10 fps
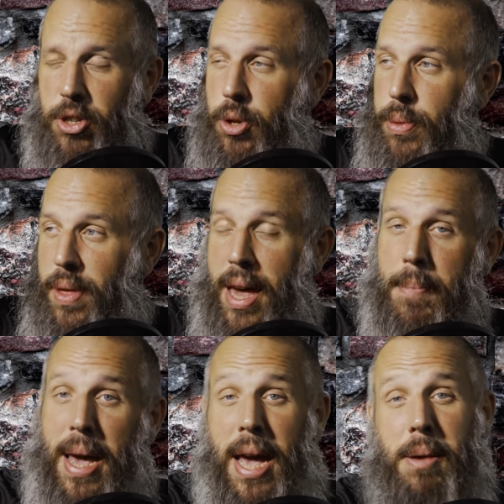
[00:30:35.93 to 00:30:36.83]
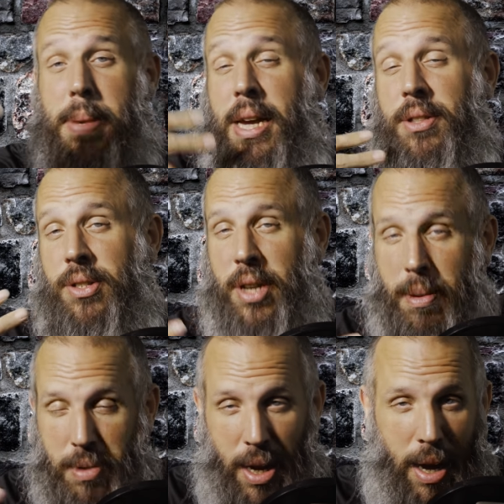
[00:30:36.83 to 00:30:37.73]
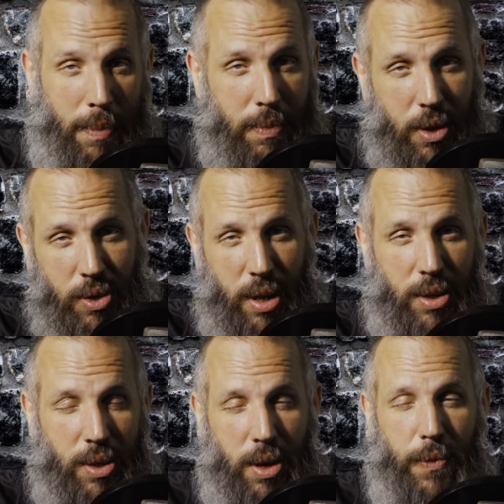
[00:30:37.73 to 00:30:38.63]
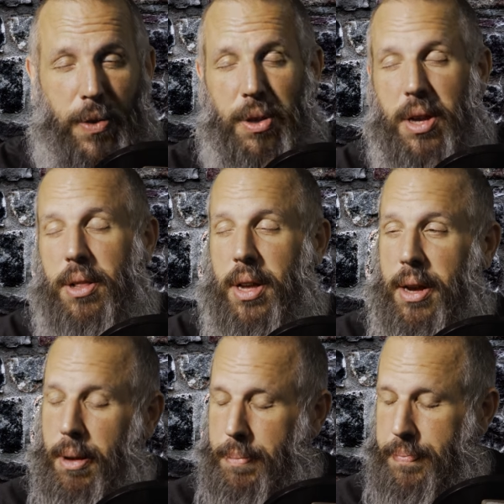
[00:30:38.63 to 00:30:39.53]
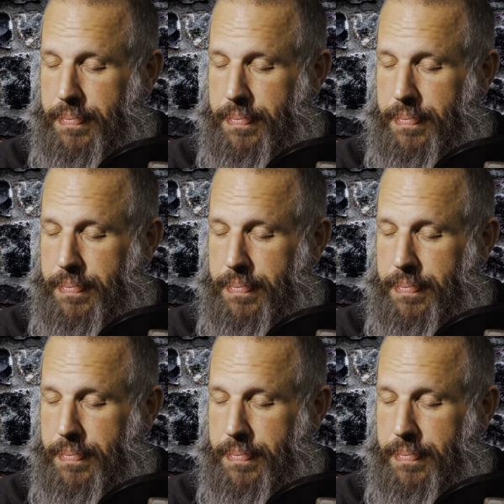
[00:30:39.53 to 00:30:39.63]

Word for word: to them and me at the same time because that's an affiliate link.